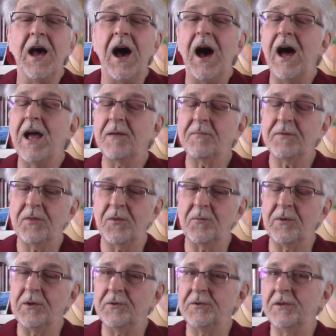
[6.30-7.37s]
I'm
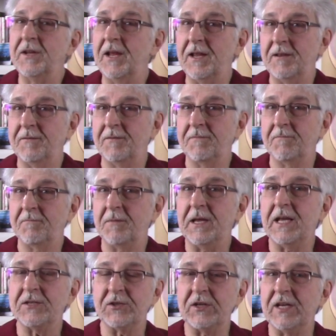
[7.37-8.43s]
thrilled today
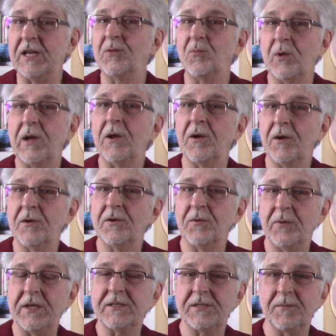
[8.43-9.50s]
because, again, we are
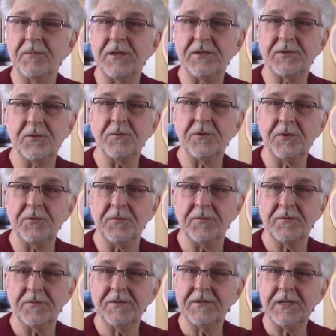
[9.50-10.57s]
doing something so
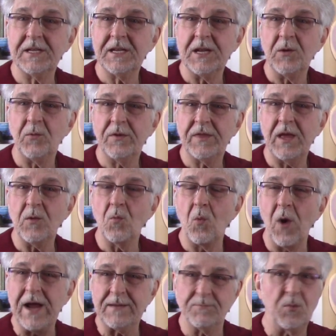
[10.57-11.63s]
new with a
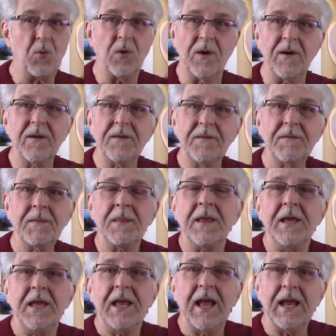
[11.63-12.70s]
whiteboard,
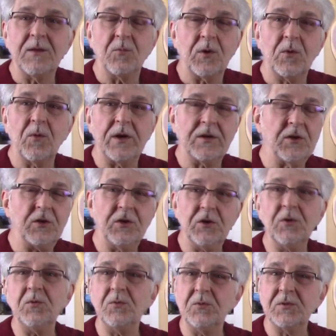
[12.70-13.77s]
and we're going to
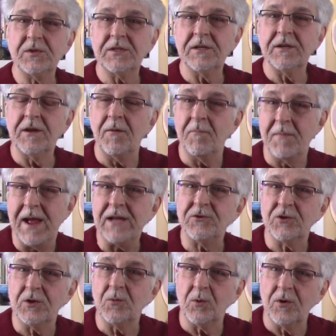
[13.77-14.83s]
use a
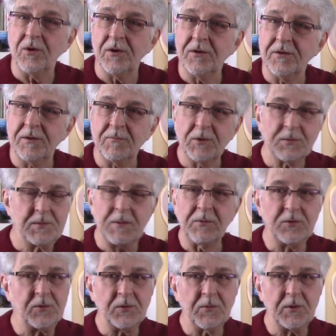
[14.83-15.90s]
magic word that most
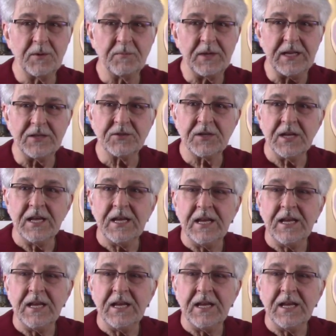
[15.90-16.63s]
people don't know what it means